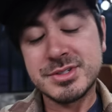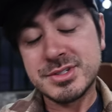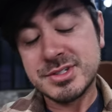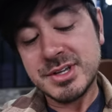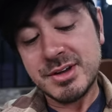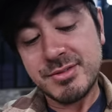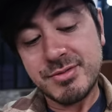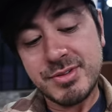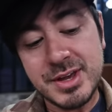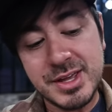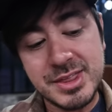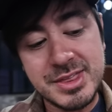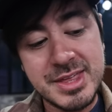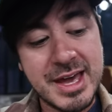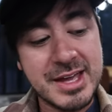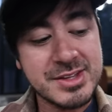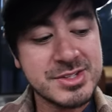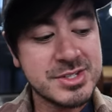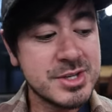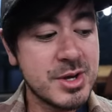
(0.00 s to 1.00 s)
and stuff like
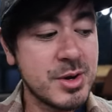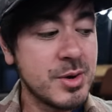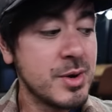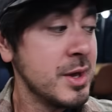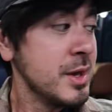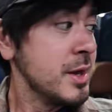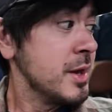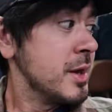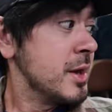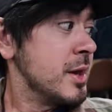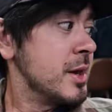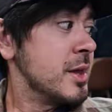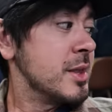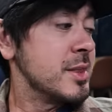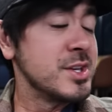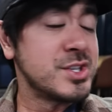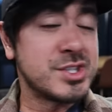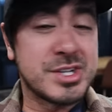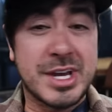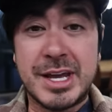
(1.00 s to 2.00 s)
that. So
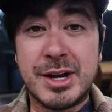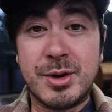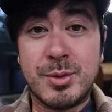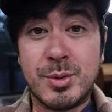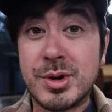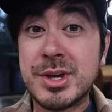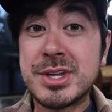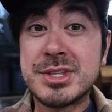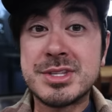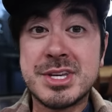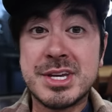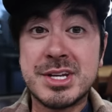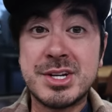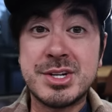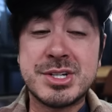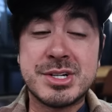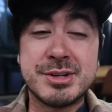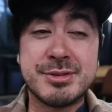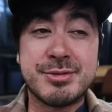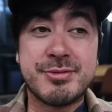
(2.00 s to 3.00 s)
the channel will
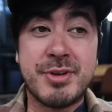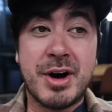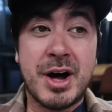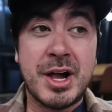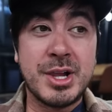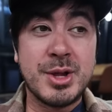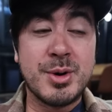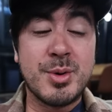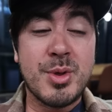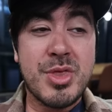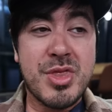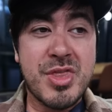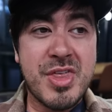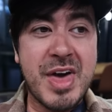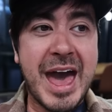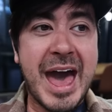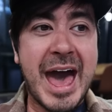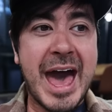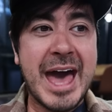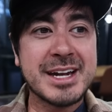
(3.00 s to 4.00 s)
continue to follow
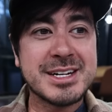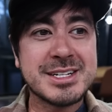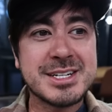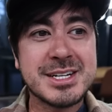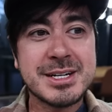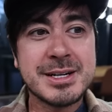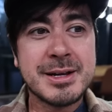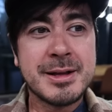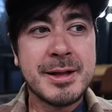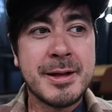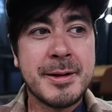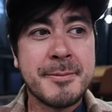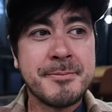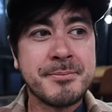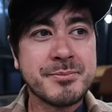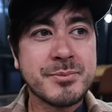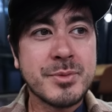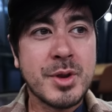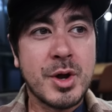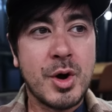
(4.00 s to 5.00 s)
that
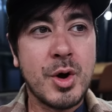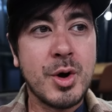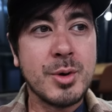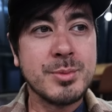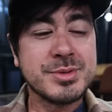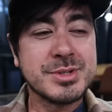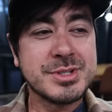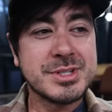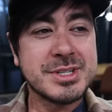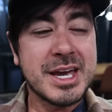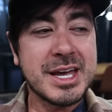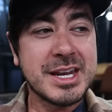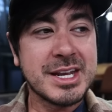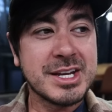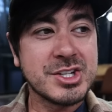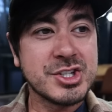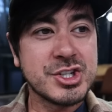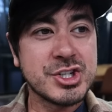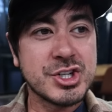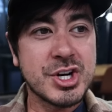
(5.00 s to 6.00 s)

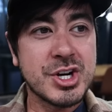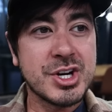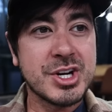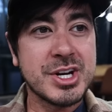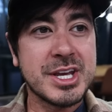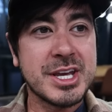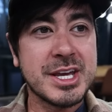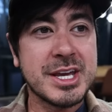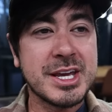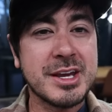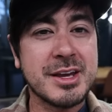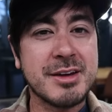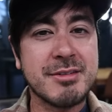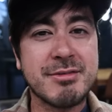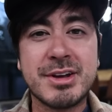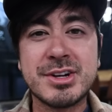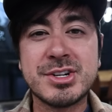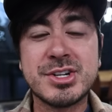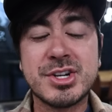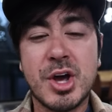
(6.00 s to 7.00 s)
homesteading journey.
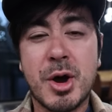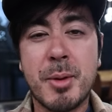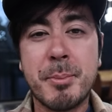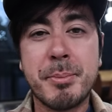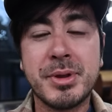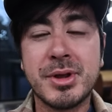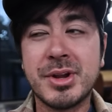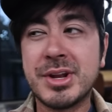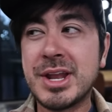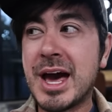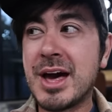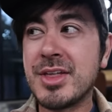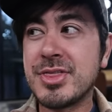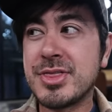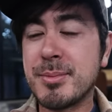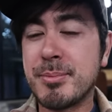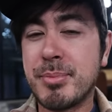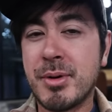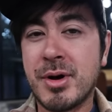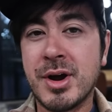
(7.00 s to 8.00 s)
Eventually I'll build
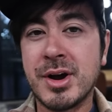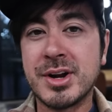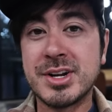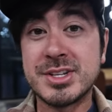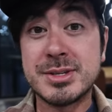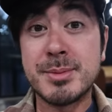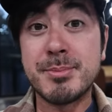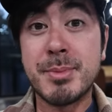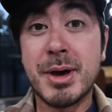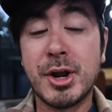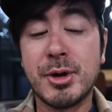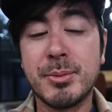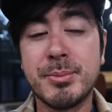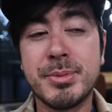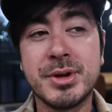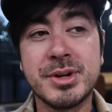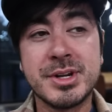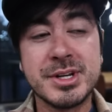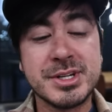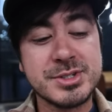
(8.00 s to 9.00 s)
out the barn. It's a metal
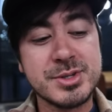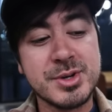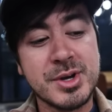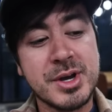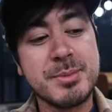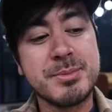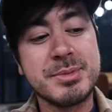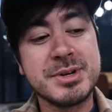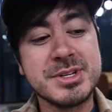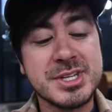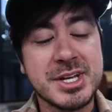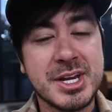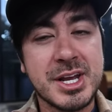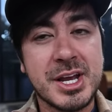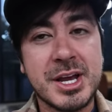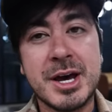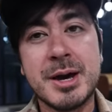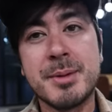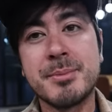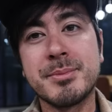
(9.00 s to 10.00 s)
building, so a company's gonna
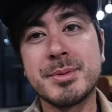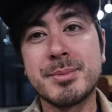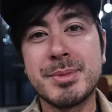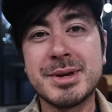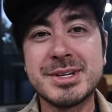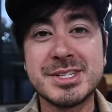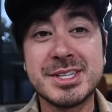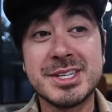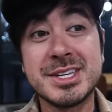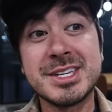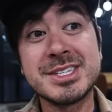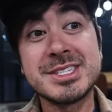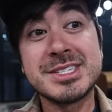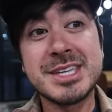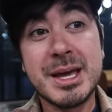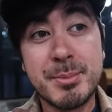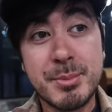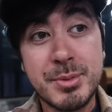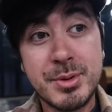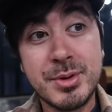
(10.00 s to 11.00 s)
come and basically
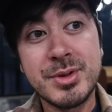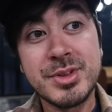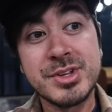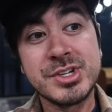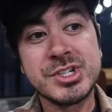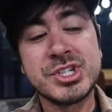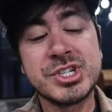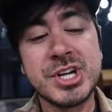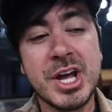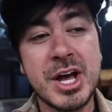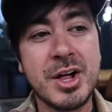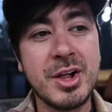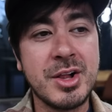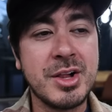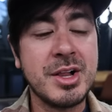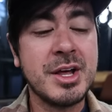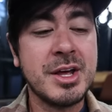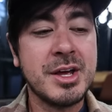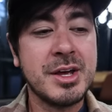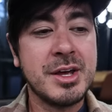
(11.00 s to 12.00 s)
assemble the
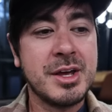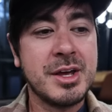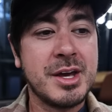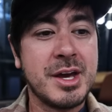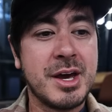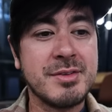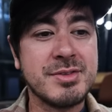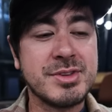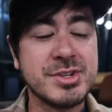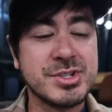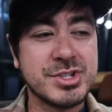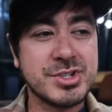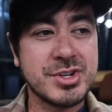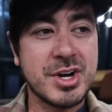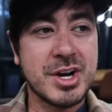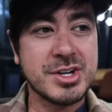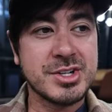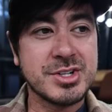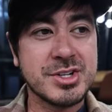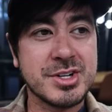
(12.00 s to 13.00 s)
shell of the
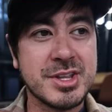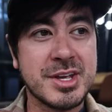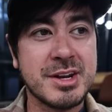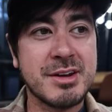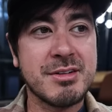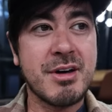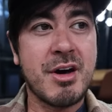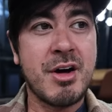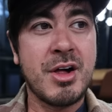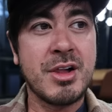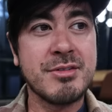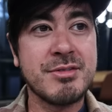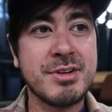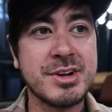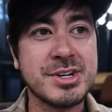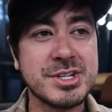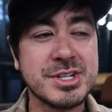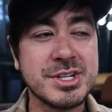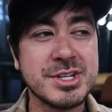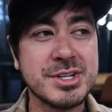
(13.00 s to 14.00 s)
structure, and then I'll
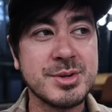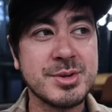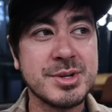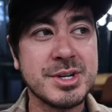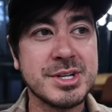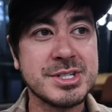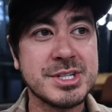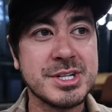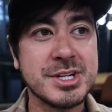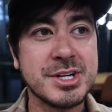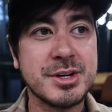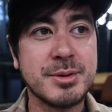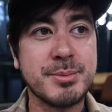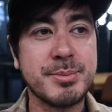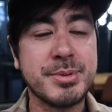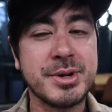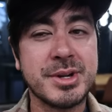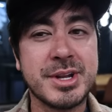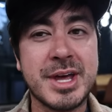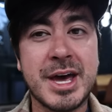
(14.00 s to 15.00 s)
eventually do an interior
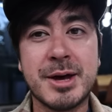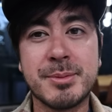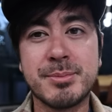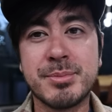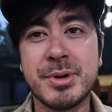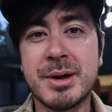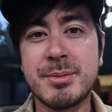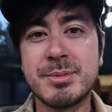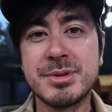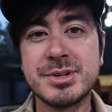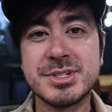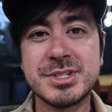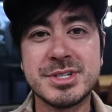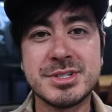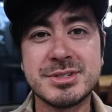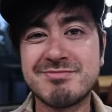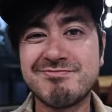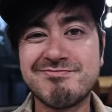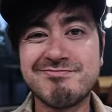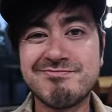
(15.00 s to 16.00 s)
build out, probably
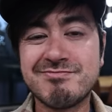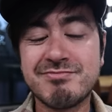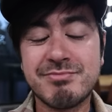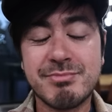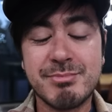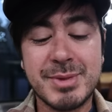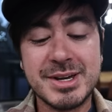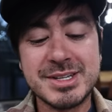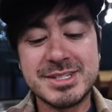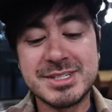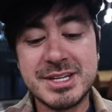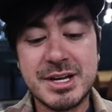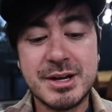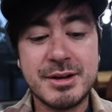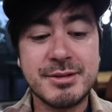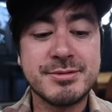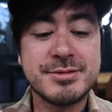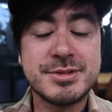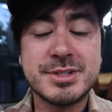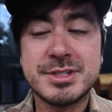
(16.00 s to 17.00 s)
just
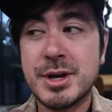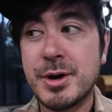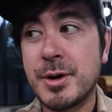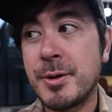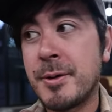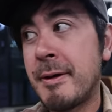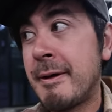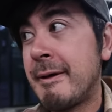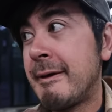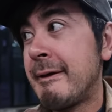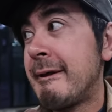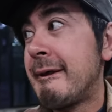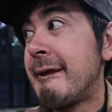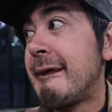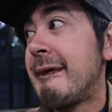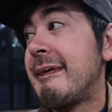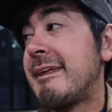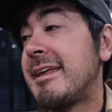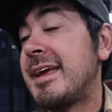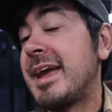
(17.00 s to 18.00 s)
myself. So
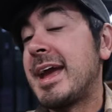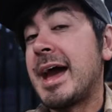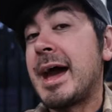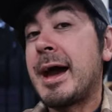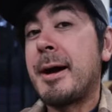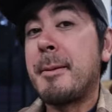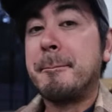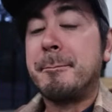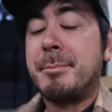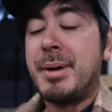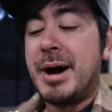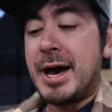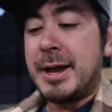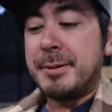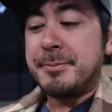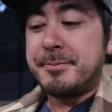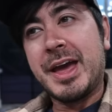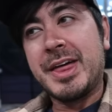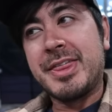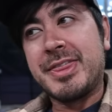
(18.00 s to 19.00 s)
yeah,
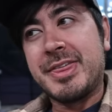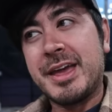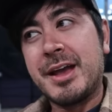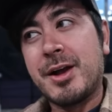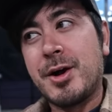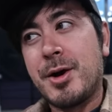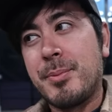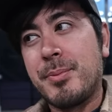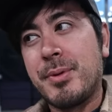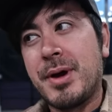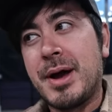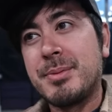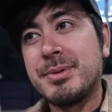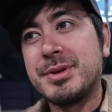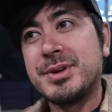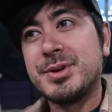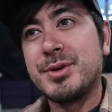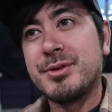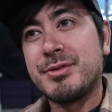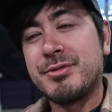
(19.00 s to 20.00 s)
but I think I'll
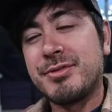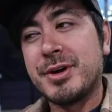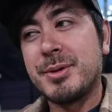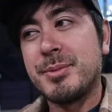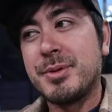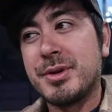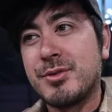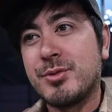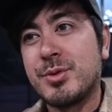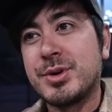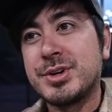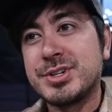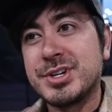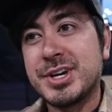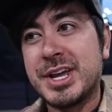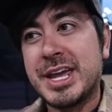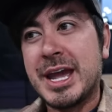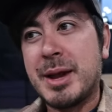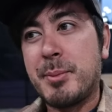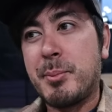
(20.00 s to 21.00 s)
probably do a fair bit of winter
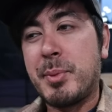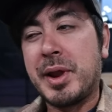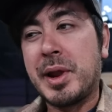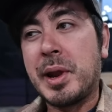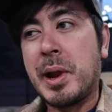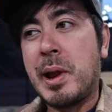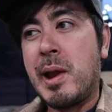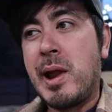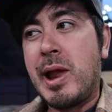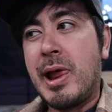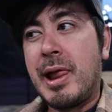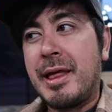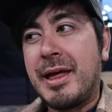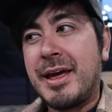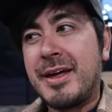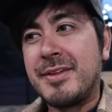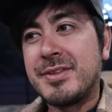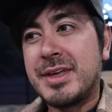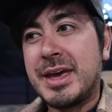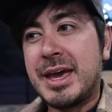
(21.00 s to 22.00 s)
camping.
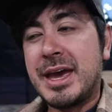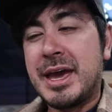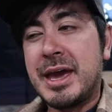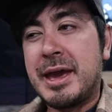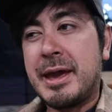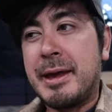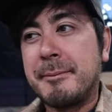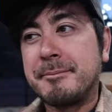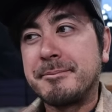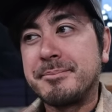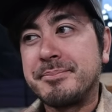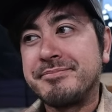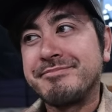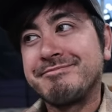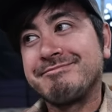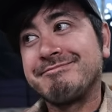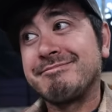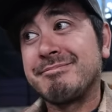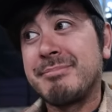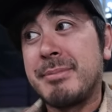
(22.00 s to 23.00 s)
And
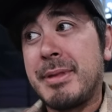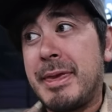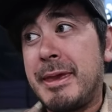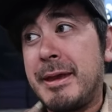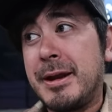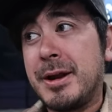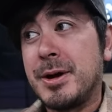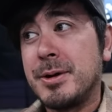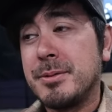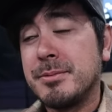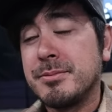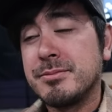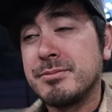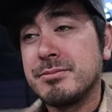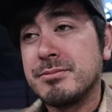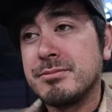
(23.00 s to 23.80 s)
then, you know,